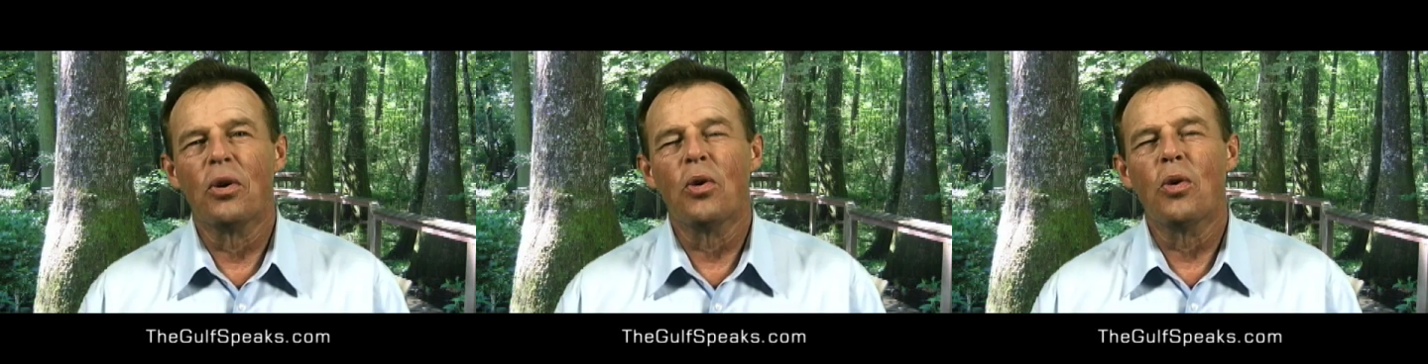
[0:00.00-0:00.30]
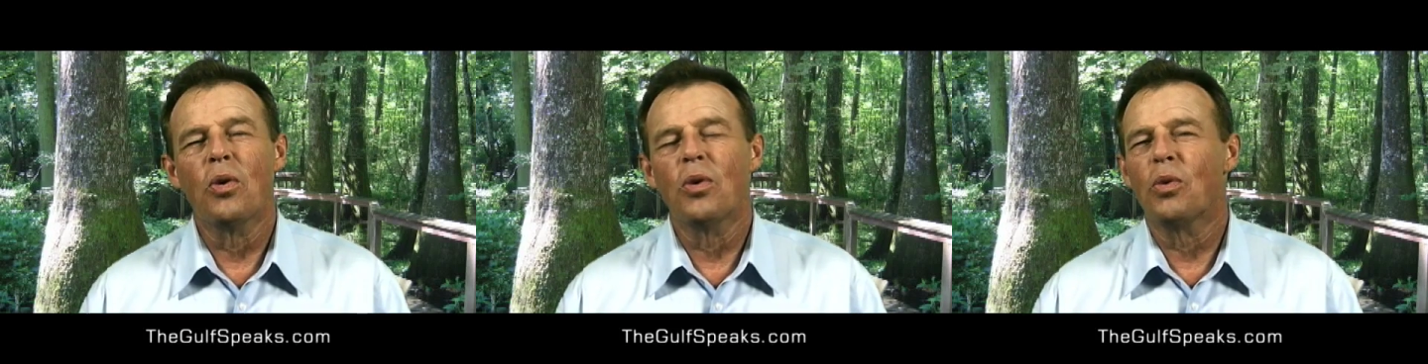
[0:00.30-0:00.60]
an
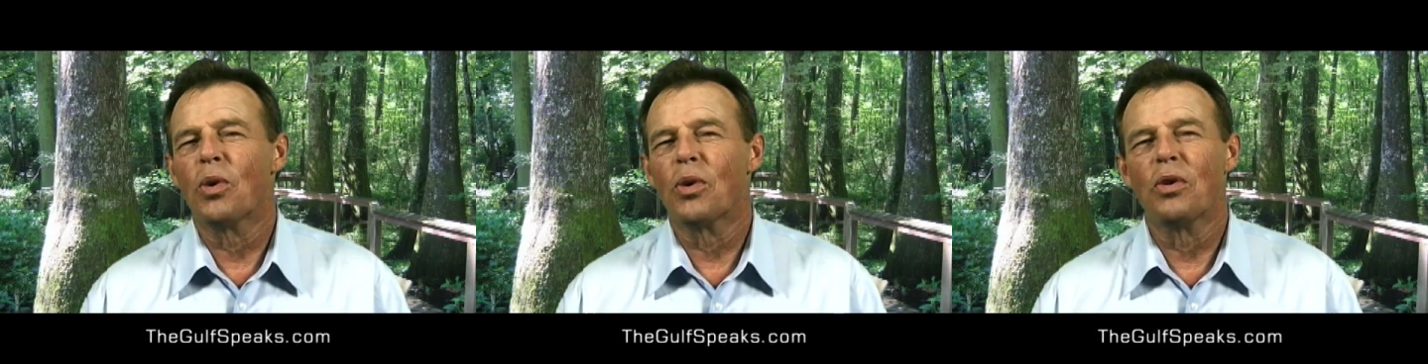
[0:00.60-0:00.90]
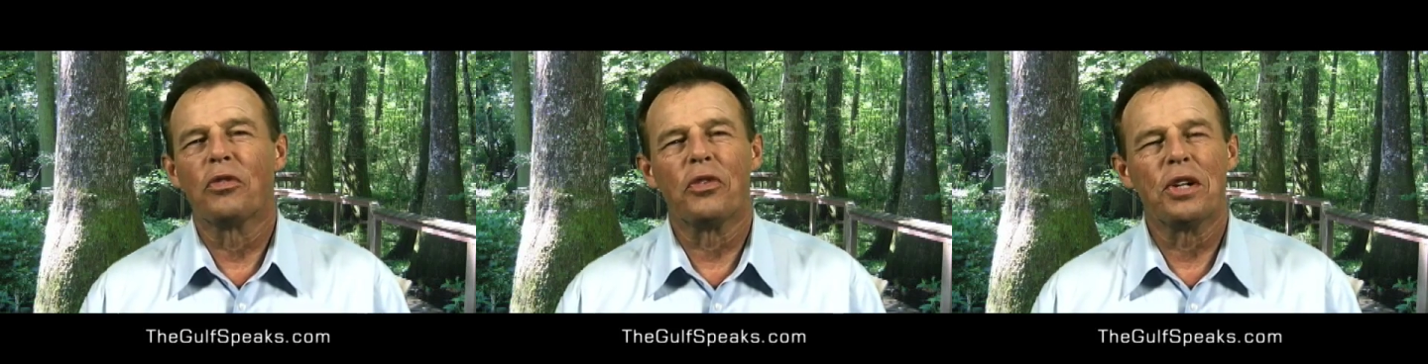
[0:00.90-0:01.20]
old
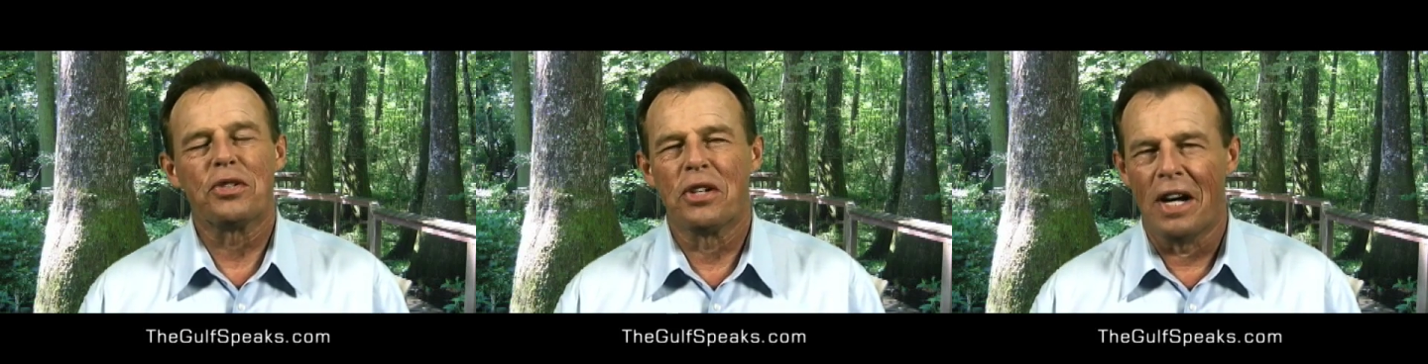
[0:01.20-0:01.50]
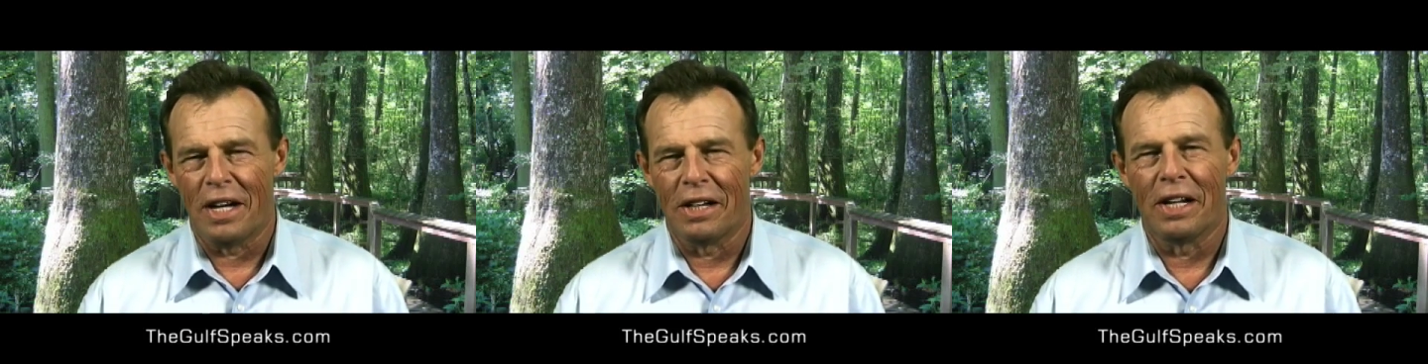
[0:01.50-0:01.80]
world French
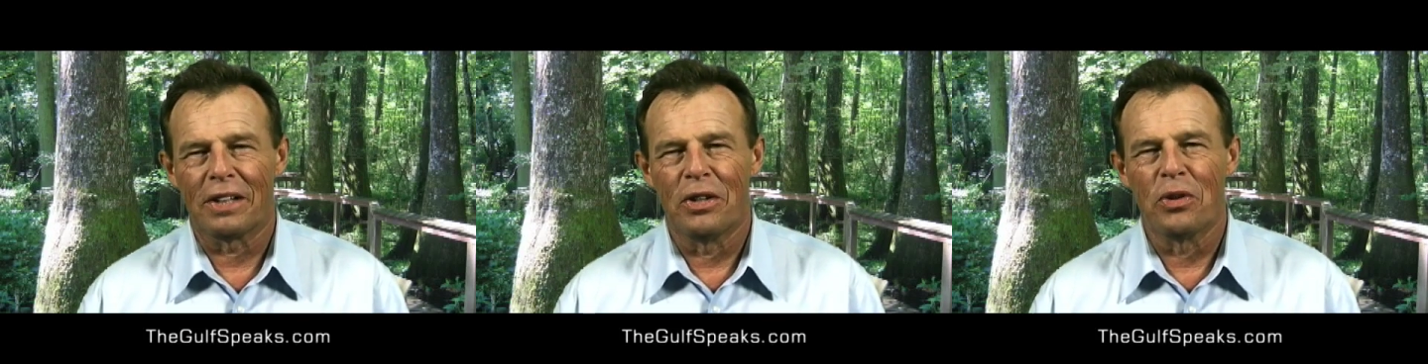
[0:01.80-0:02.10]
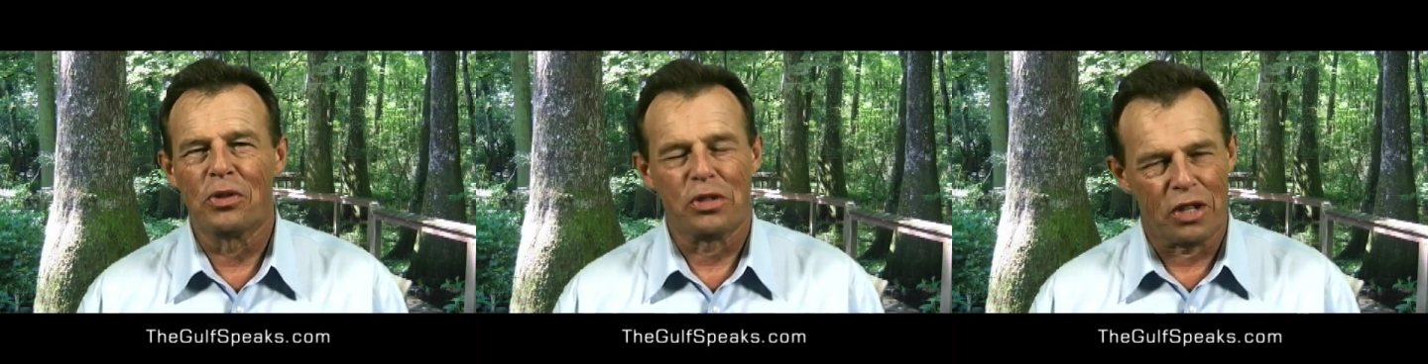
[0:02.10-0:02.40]
dialect
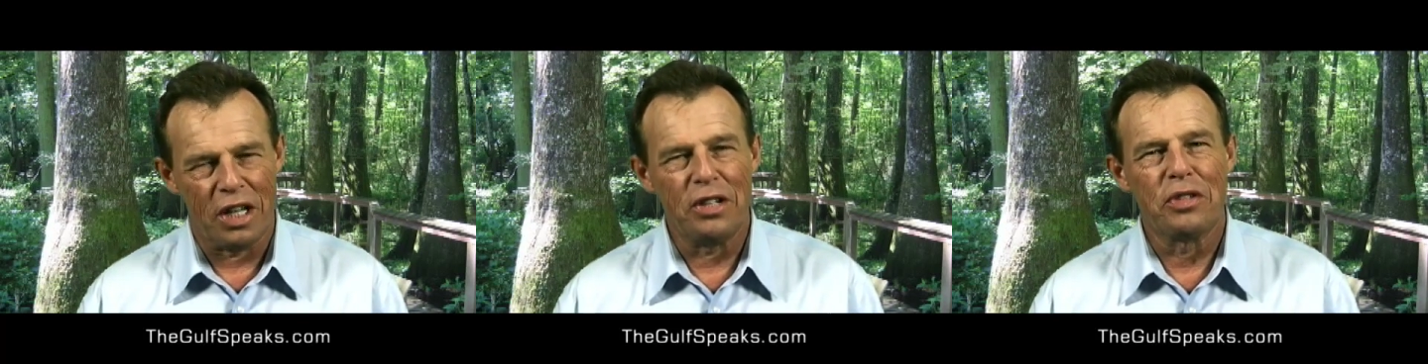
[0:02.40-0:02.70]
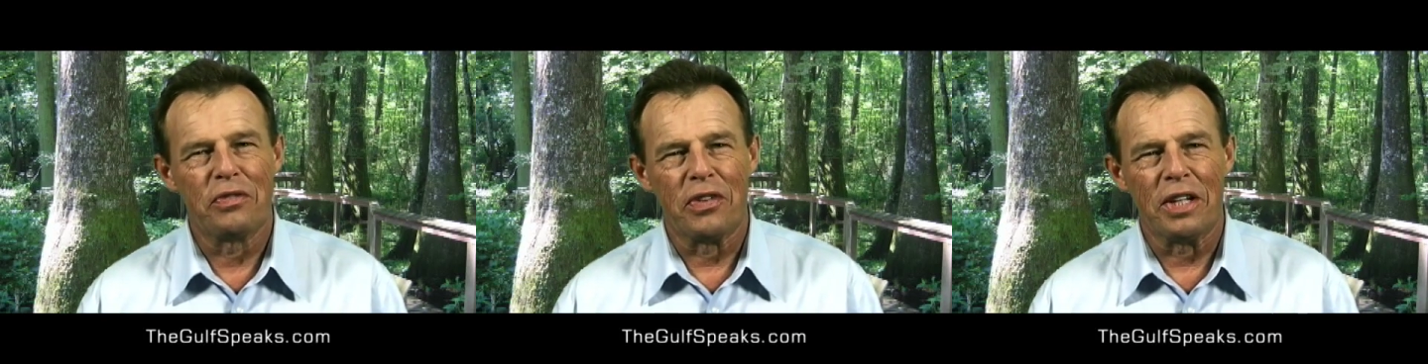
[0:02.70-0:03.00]
known as
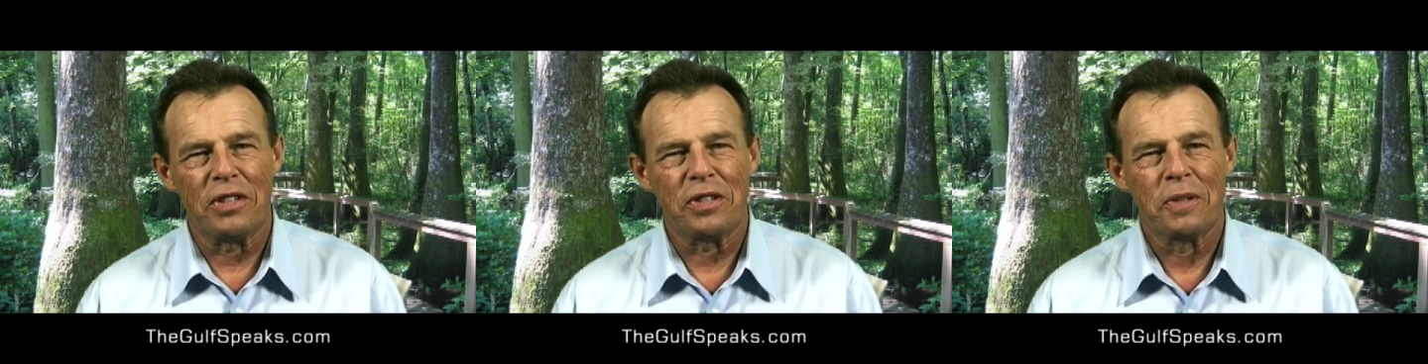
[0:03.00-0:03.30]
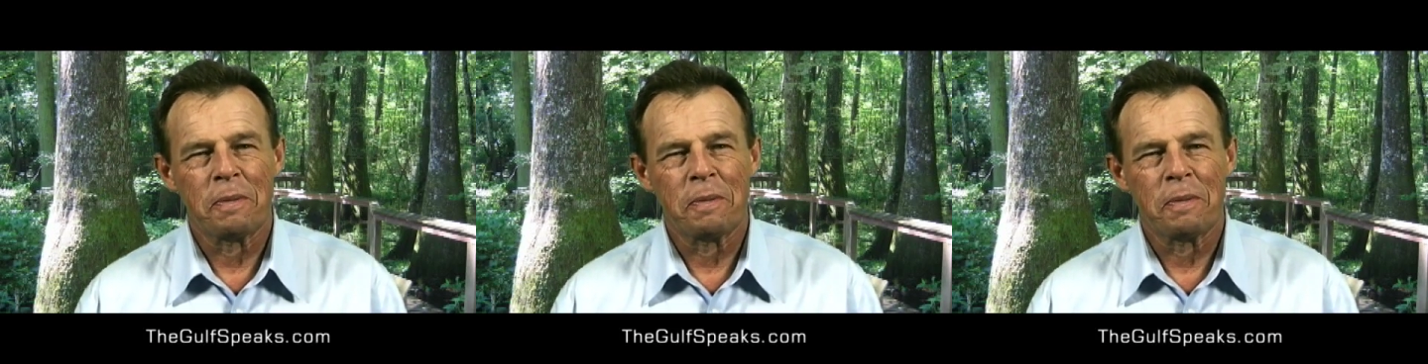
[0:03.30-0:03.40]
Cajun French.